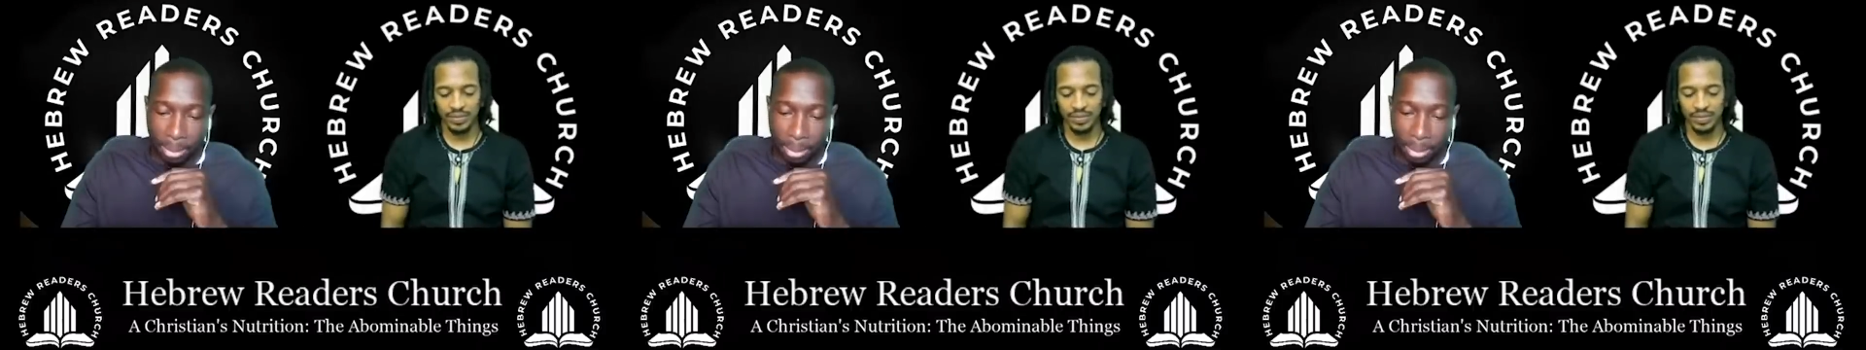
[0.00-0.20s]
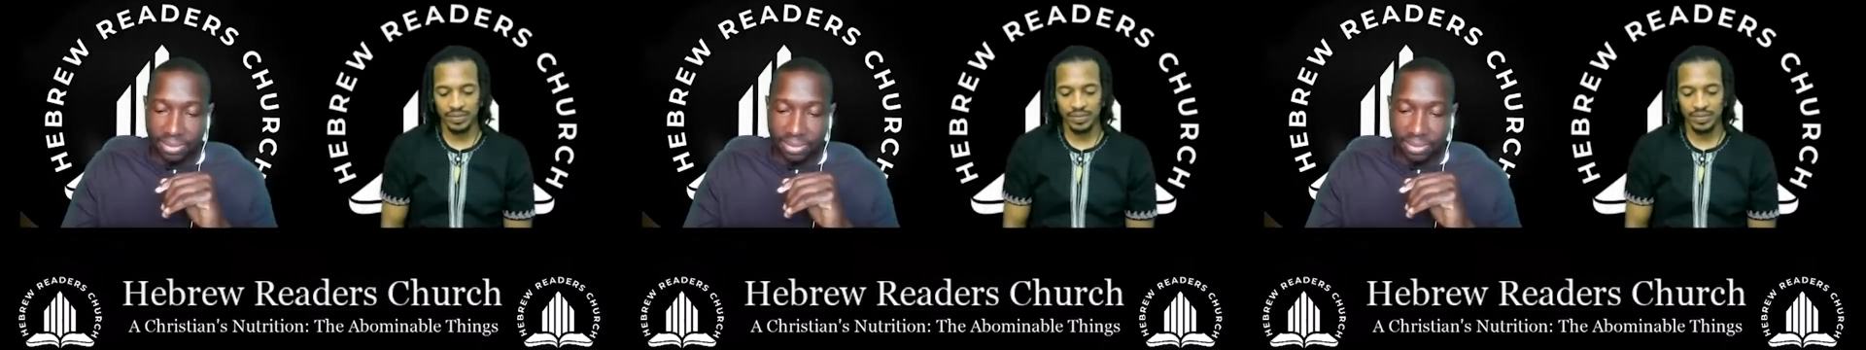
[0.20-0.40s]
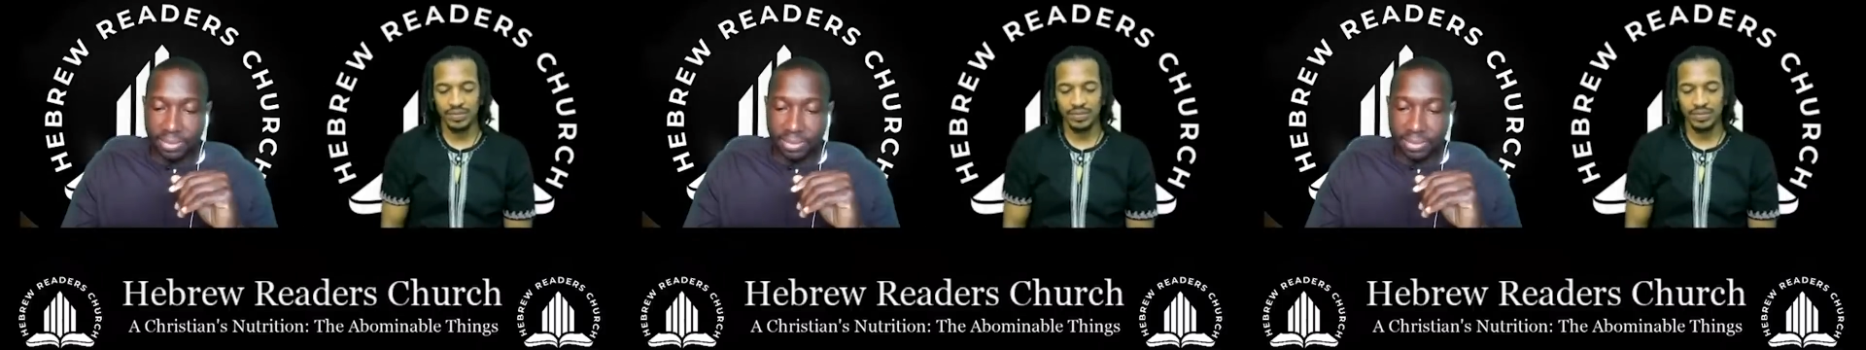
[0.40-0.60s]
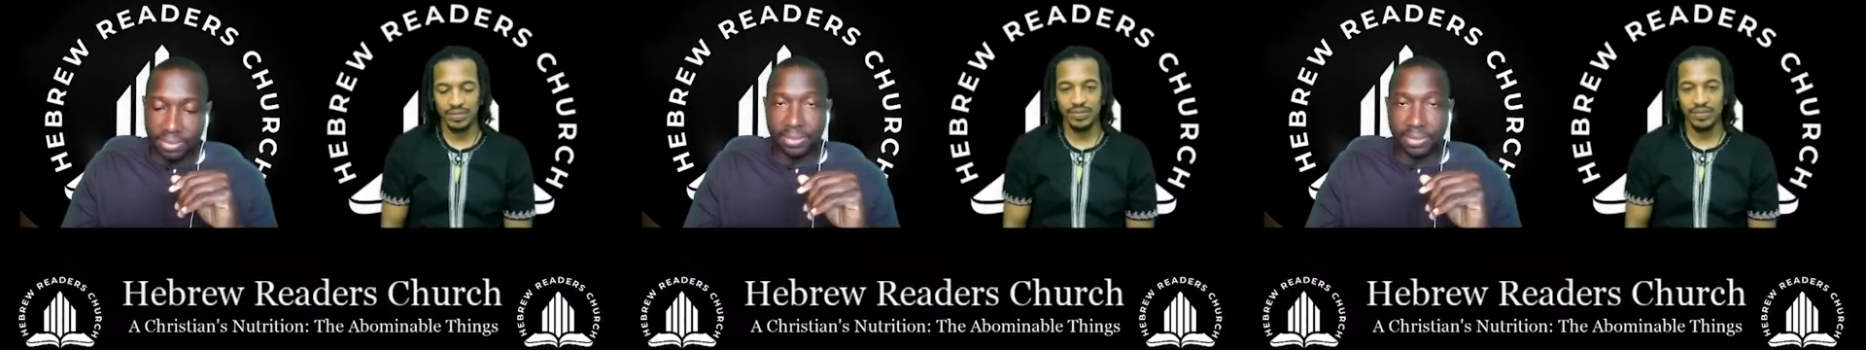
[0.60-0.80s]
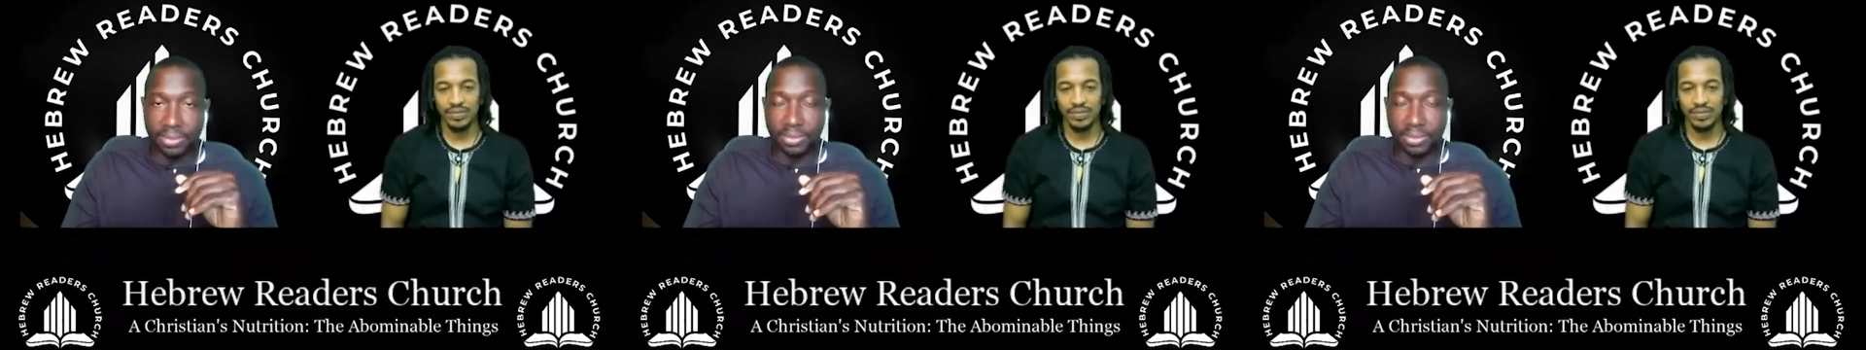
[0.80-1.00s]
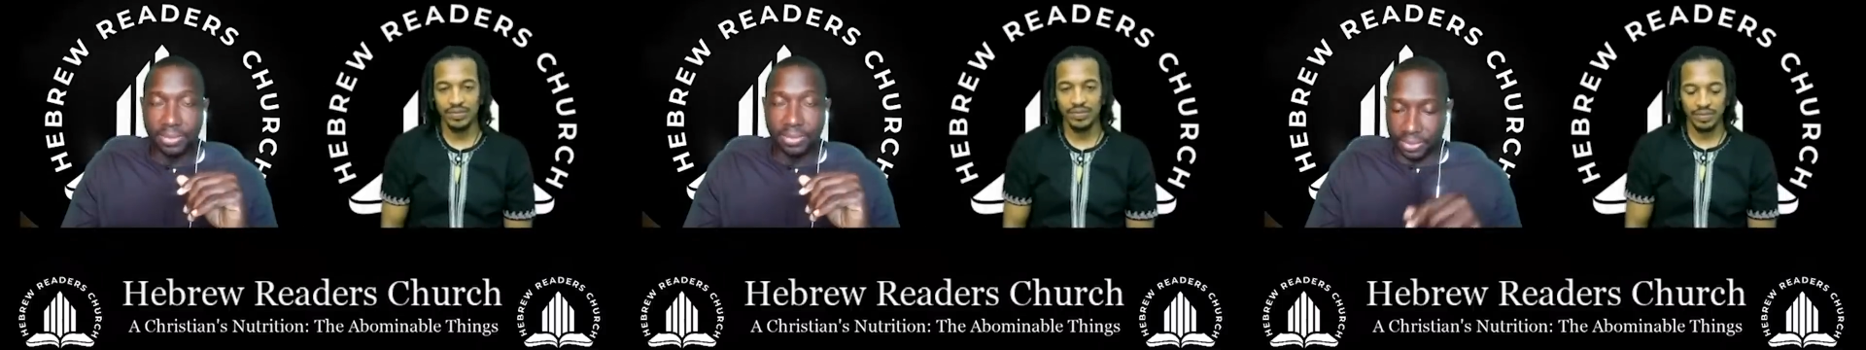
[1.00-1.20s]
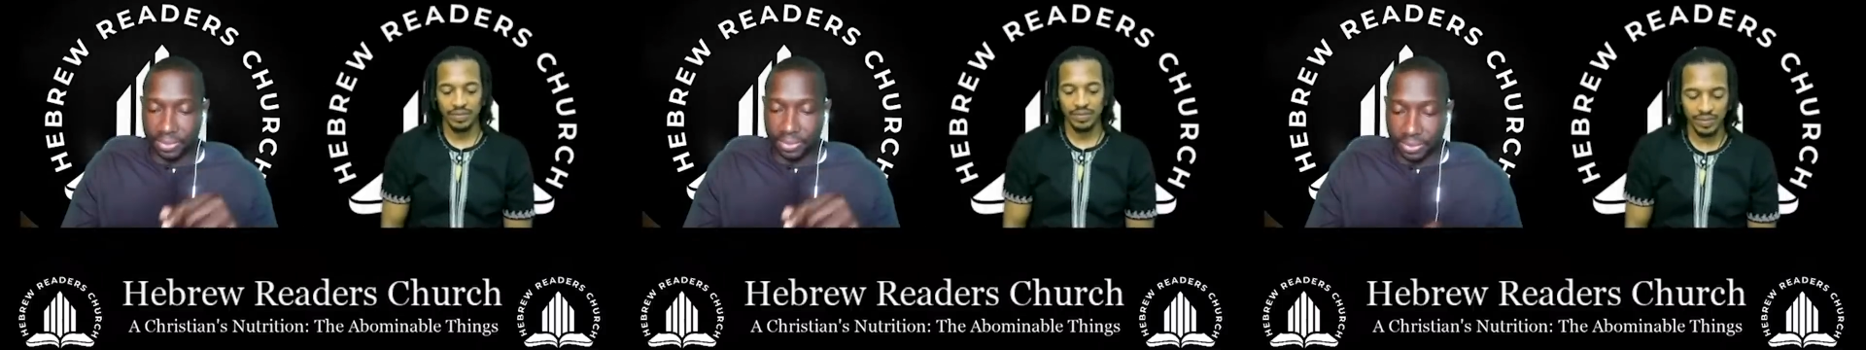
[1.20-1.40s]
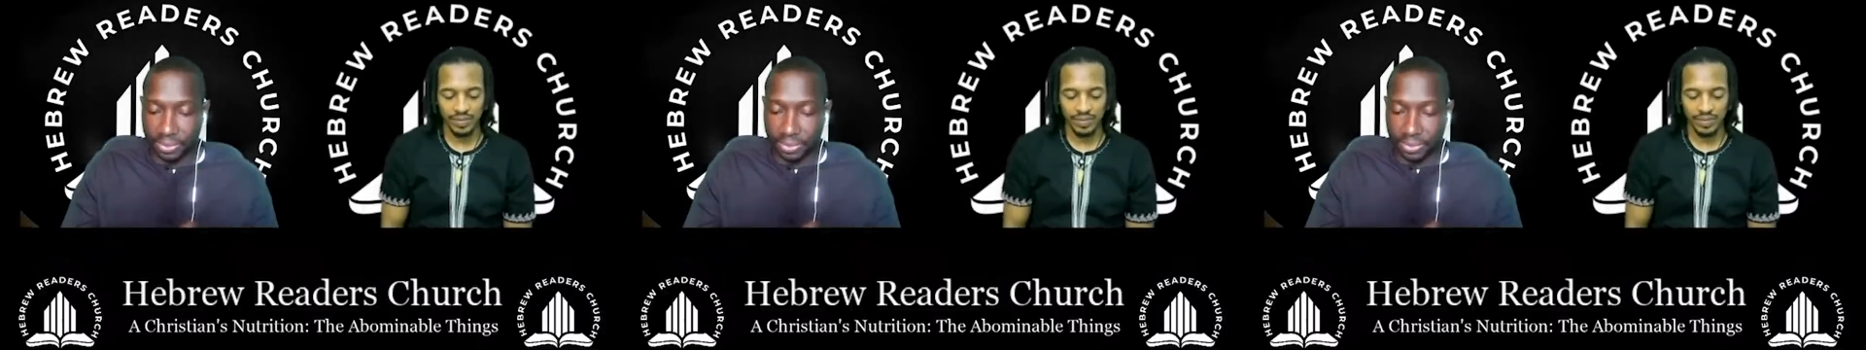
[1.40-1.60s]

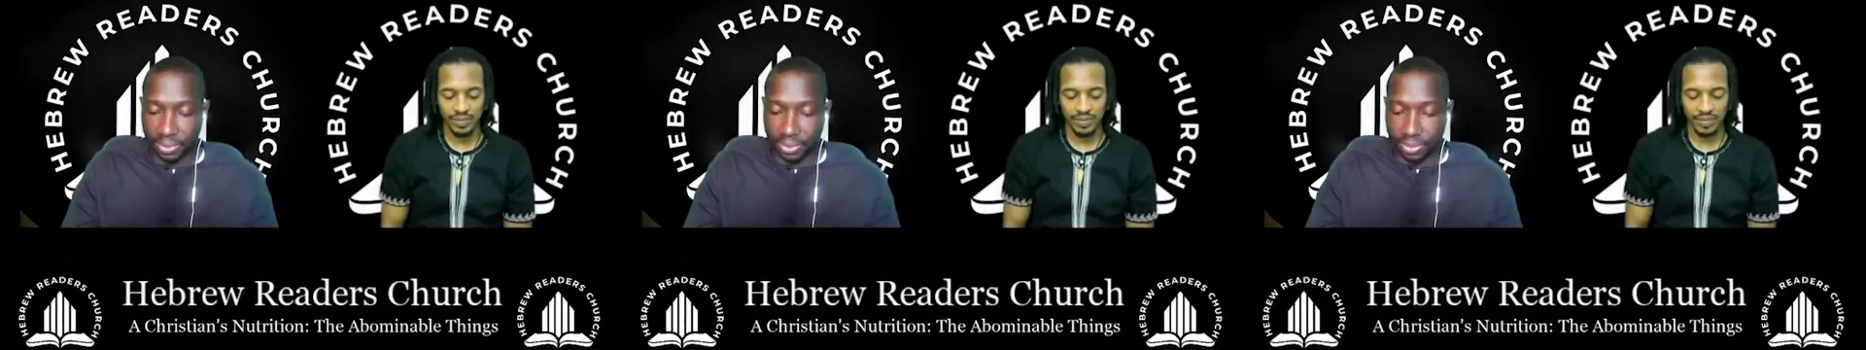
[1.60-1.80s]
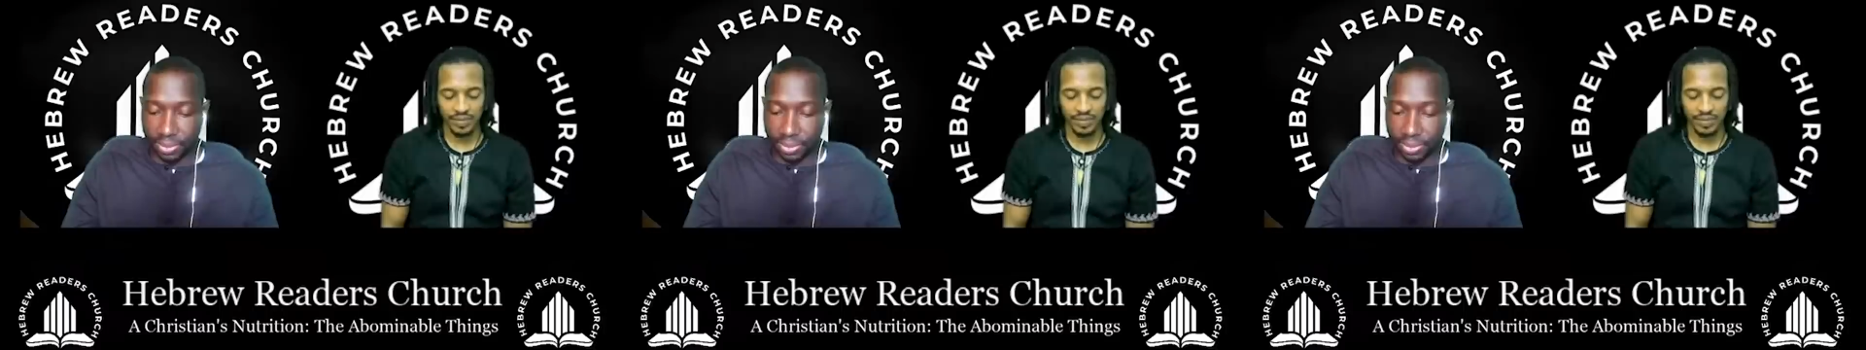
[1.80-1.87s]
(silence)